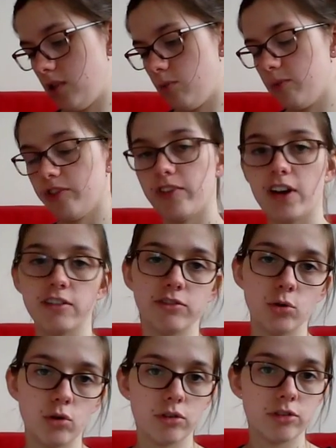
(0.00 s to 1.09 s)
number
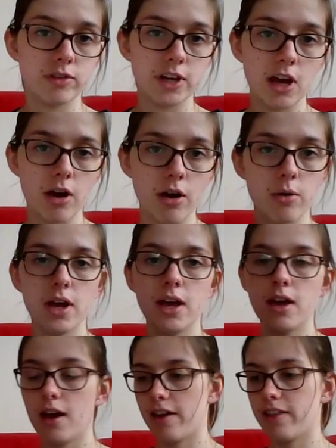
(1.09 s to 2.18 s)
5430.
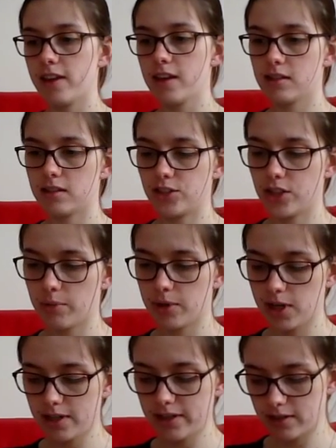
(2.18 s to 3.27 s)
I think it's a
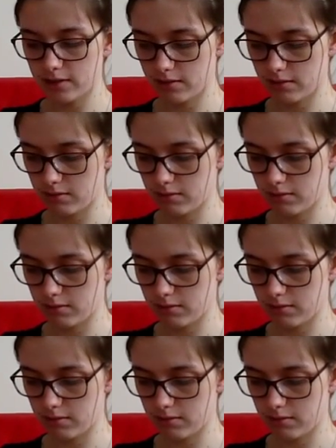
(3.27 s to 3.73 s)
Japanese